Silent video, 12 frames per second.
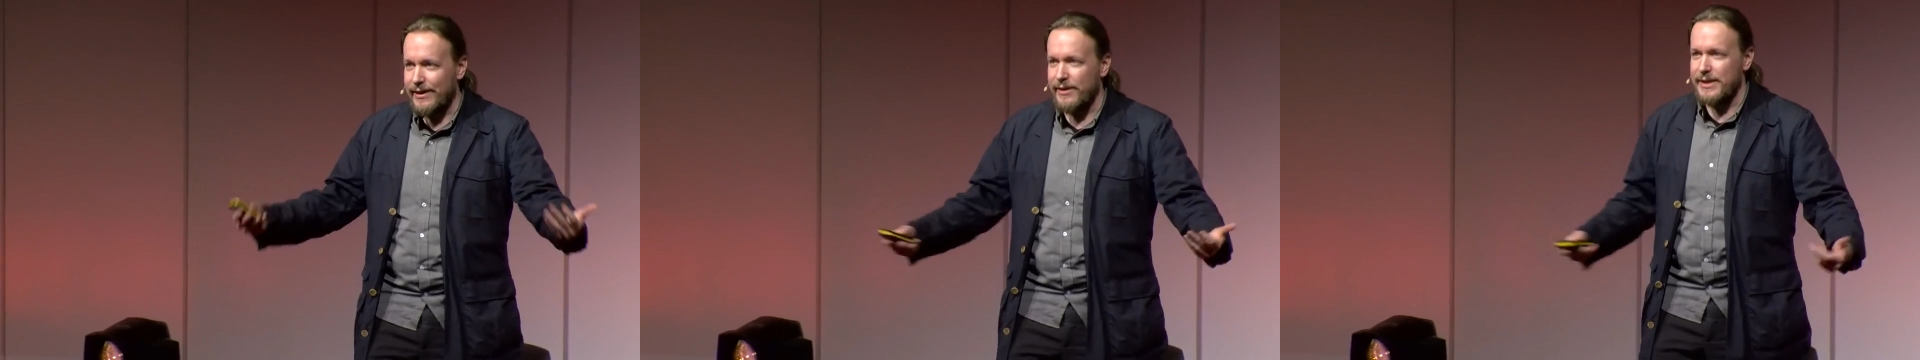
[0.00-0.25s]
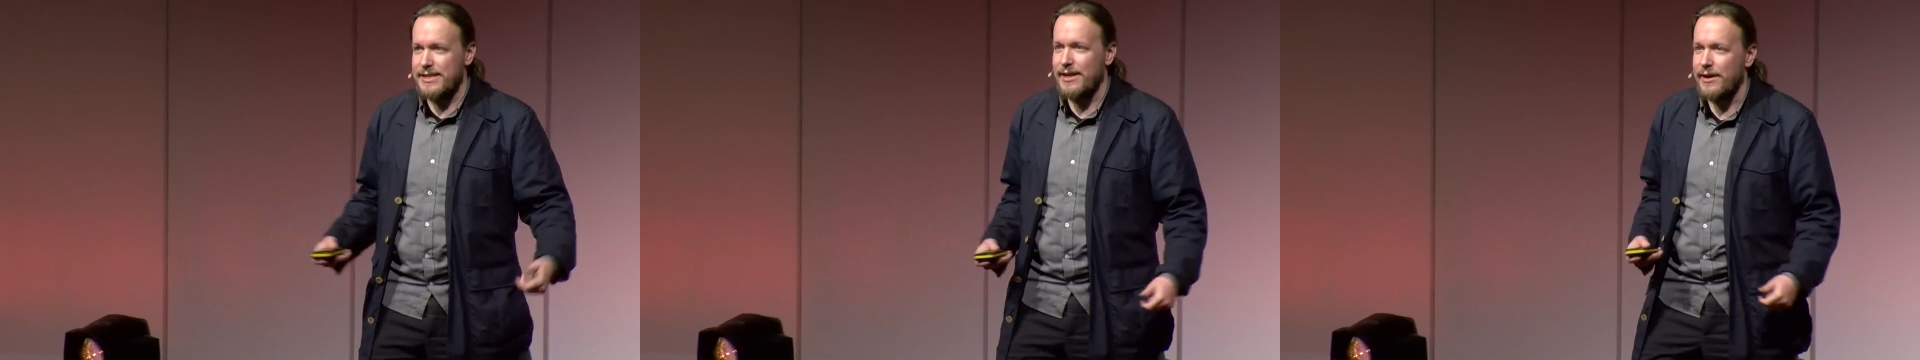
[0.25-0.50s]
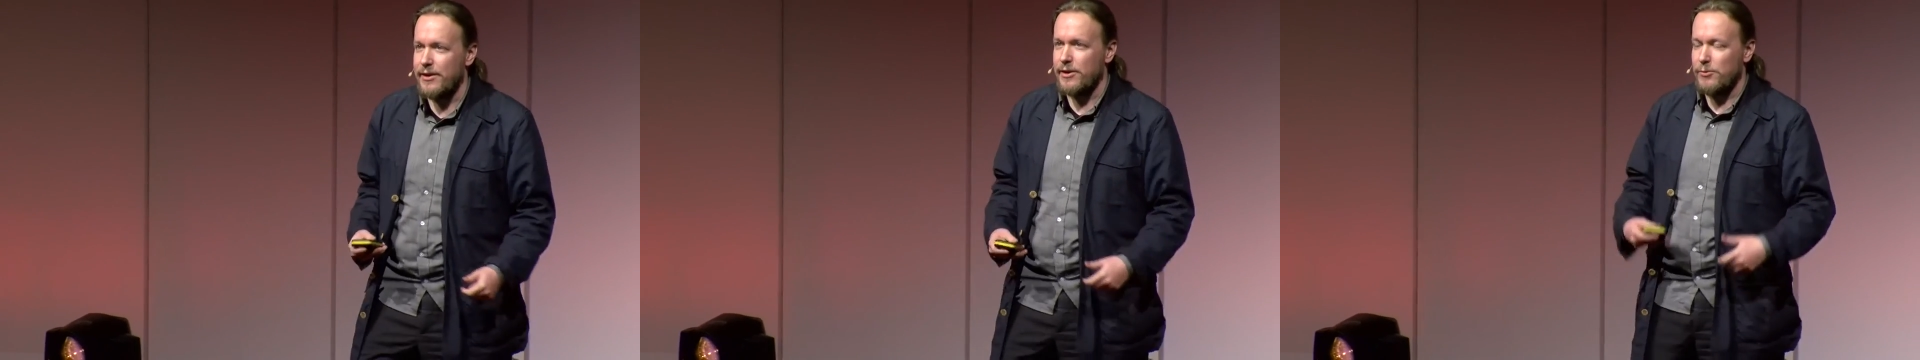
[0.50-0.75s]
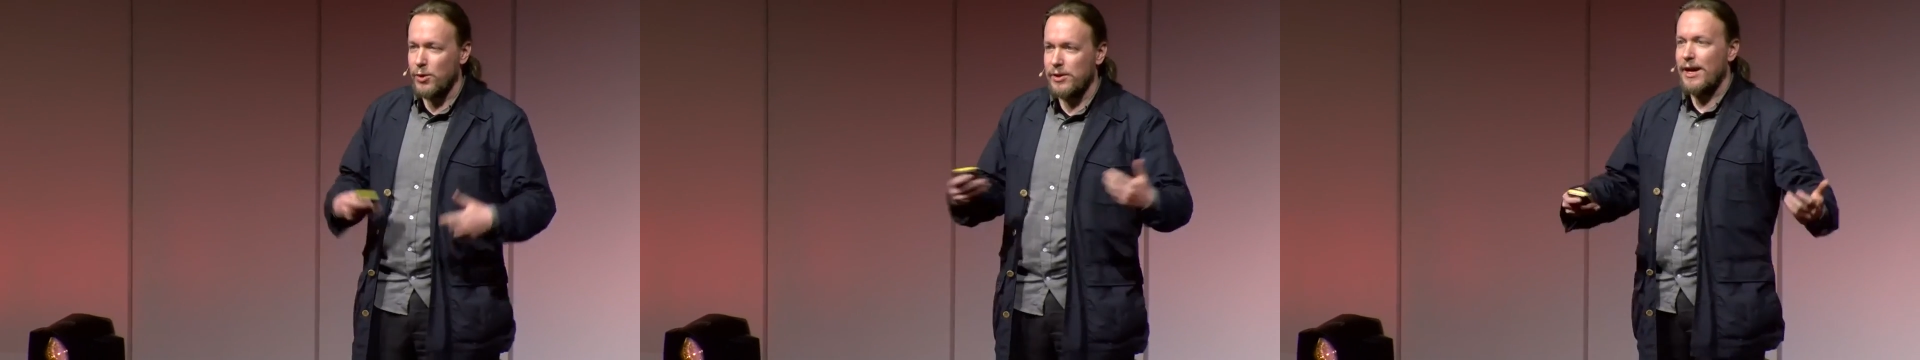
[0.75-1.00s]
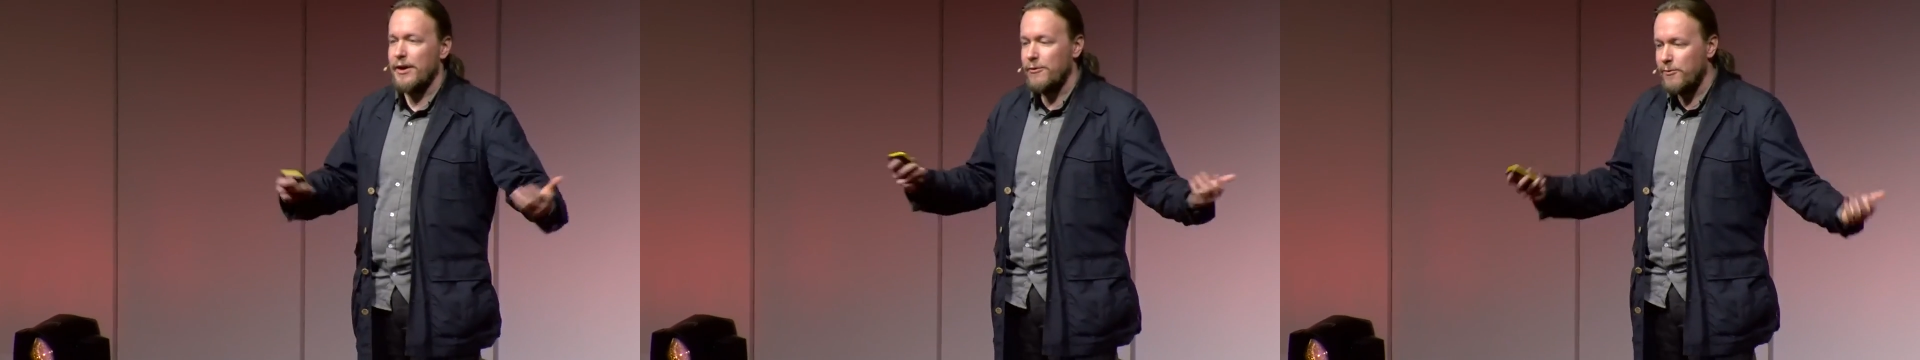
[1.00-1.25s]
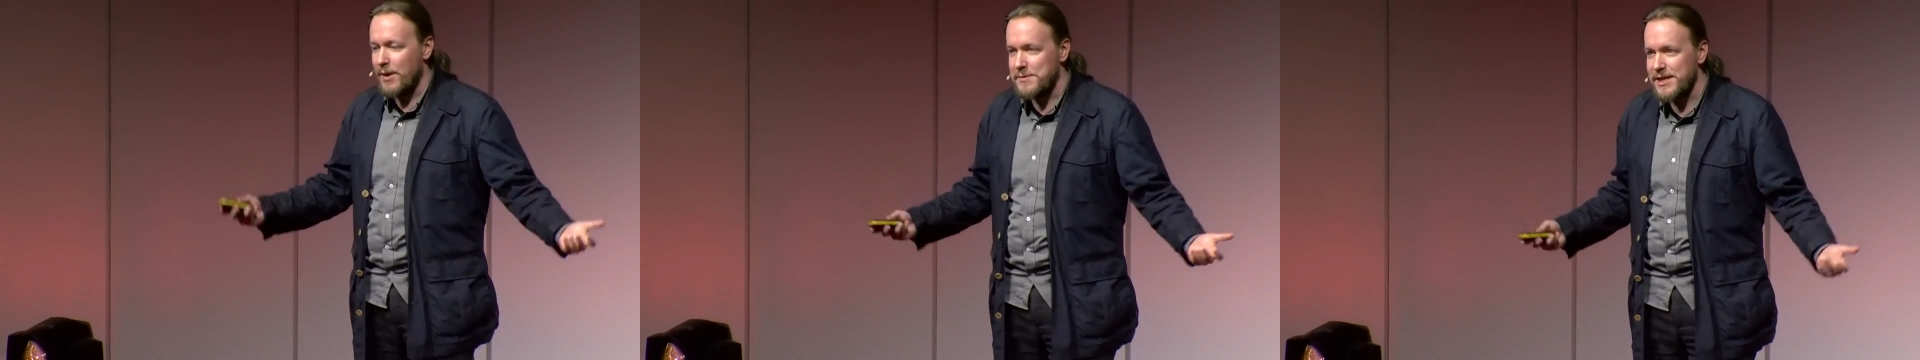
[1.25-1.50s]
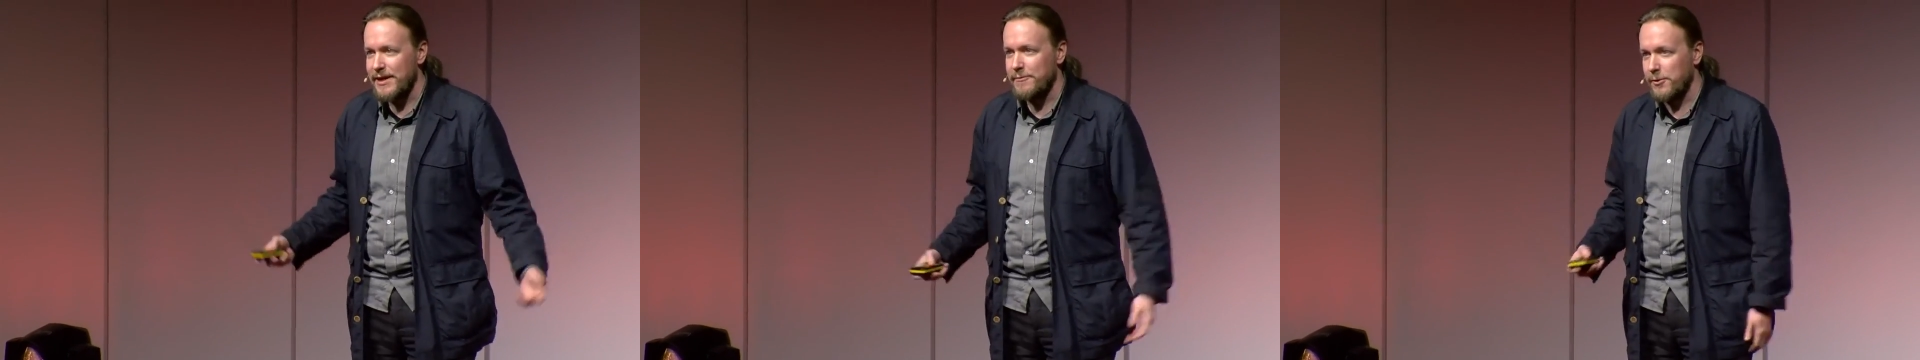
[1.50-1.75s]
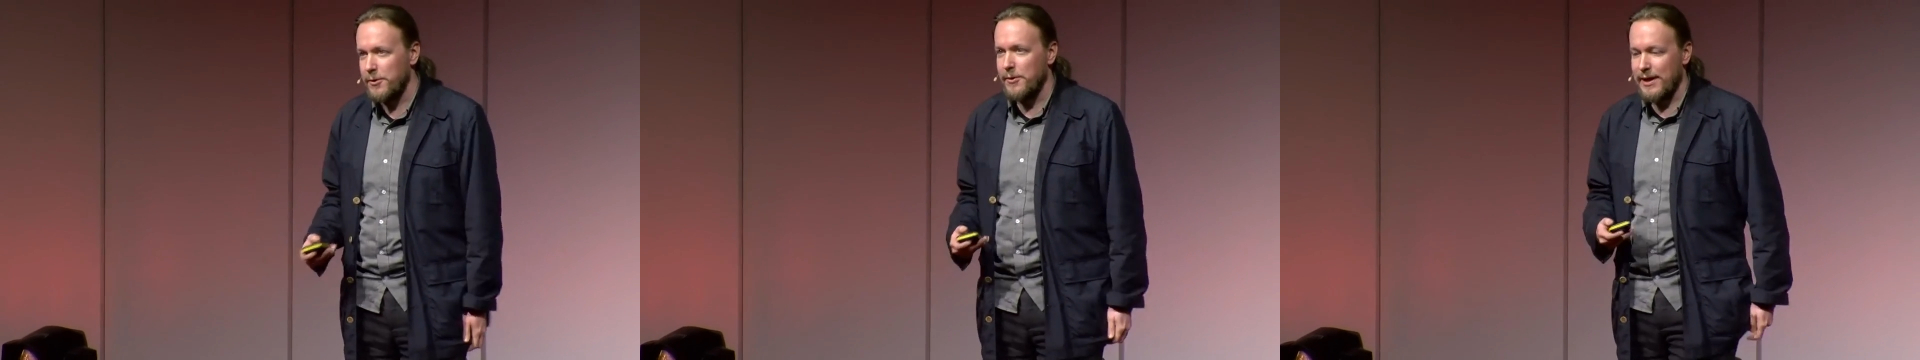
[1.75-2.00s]
the designer, what kind of website
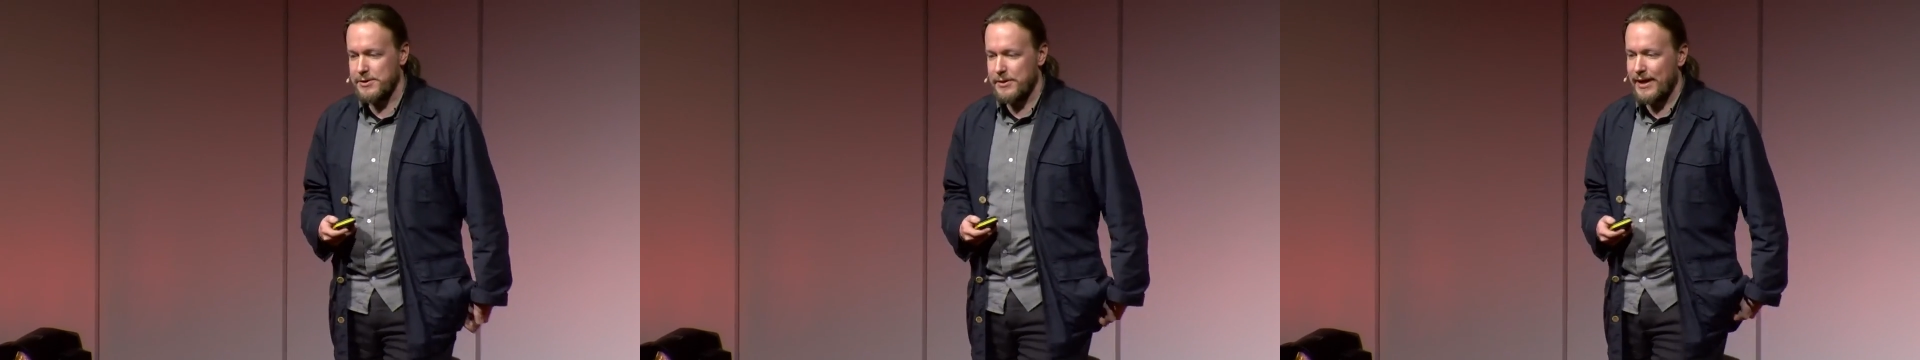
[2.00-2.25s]
would you like to